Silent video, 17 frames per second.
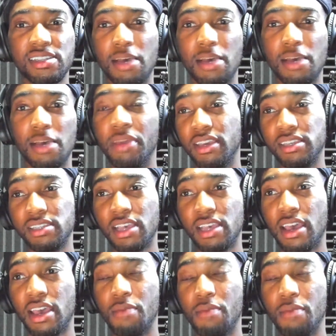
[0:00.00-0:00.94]
I mean, he's
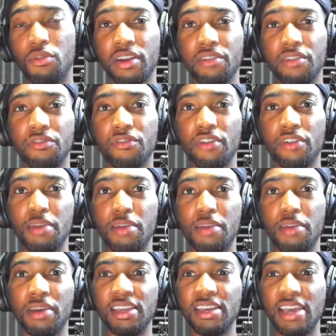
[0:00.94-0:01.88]
had Morgan
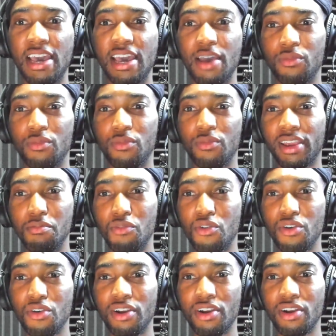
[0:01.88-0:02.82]
Freeman, he had Rick and
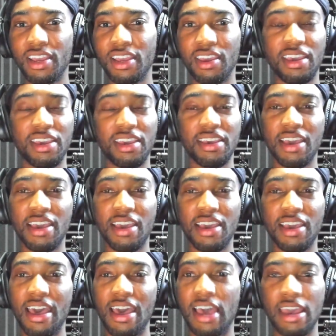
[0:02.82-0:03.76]
Morty,
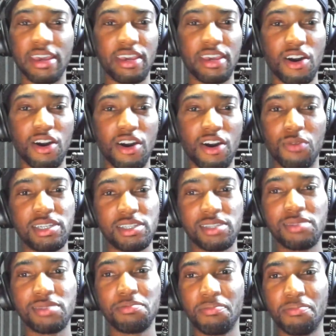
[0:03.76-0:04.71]
he always
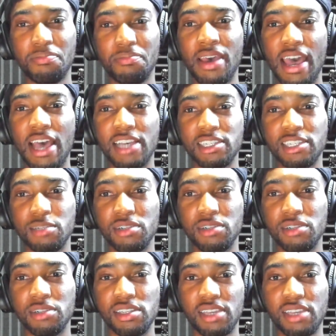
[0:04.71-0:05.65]
has some
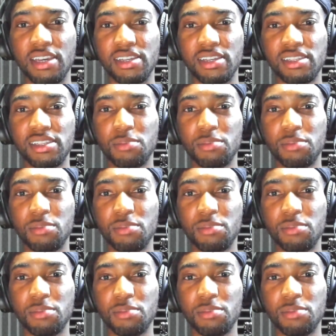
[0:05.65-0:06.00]
good skits.